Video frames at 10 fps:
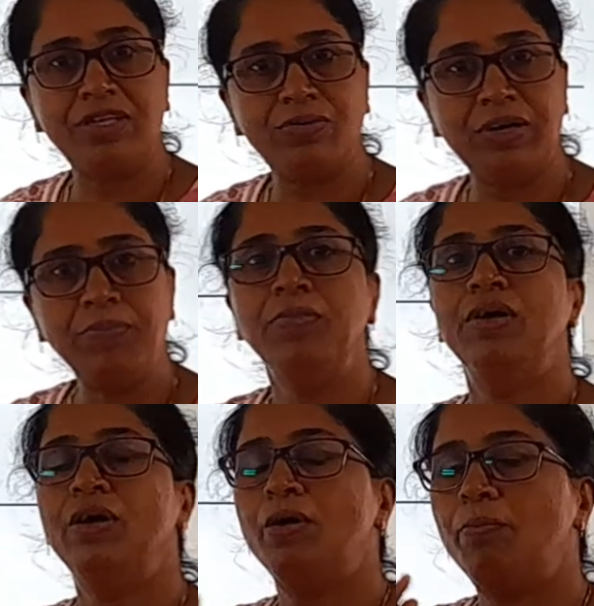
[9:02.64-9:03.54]
the verb
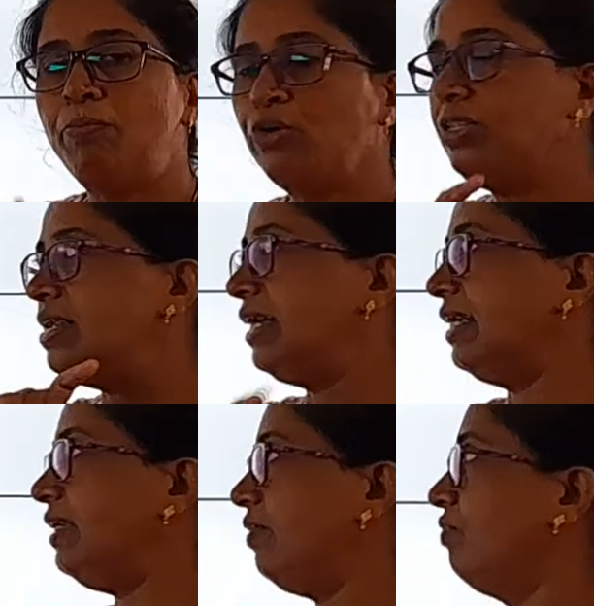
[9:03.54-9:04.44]
put the
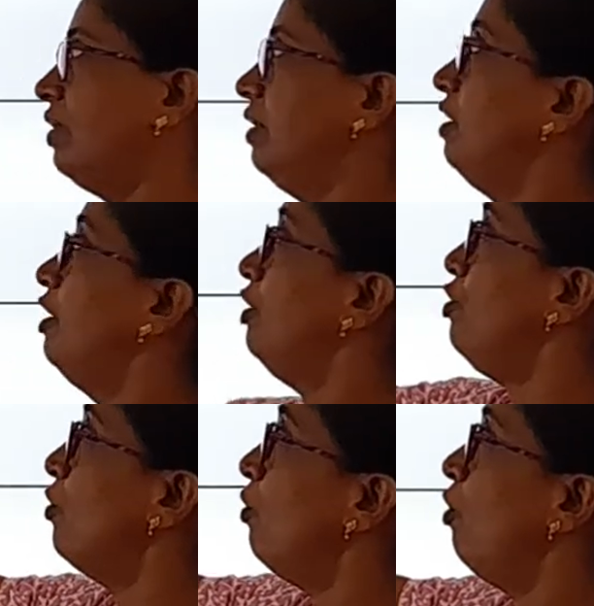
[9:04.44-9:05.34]
negative word
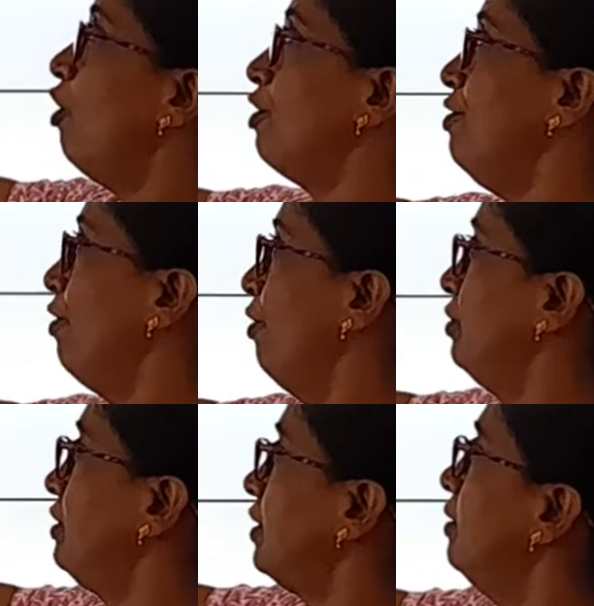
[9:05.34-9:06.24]
no or not.